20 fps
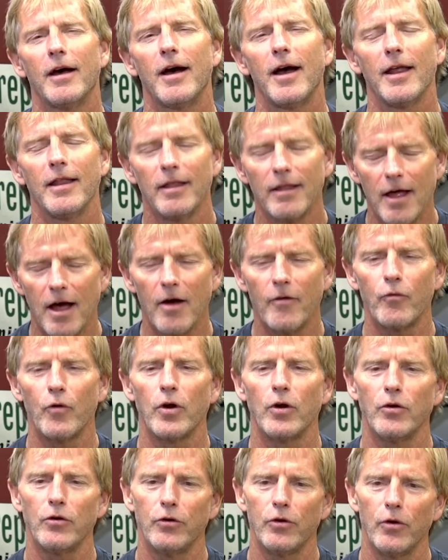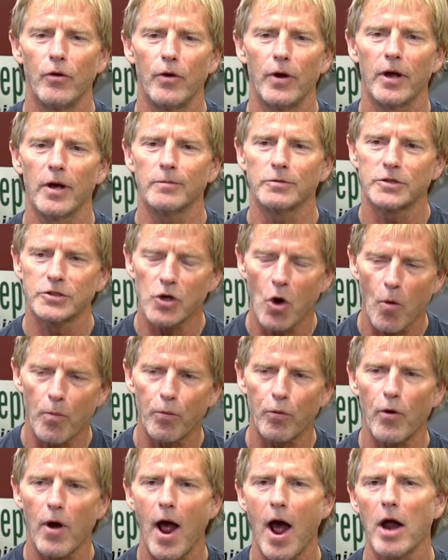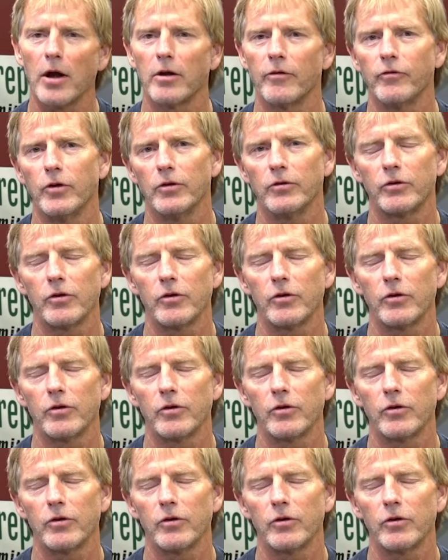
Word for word: I love what you're doing. I'm so proud of you.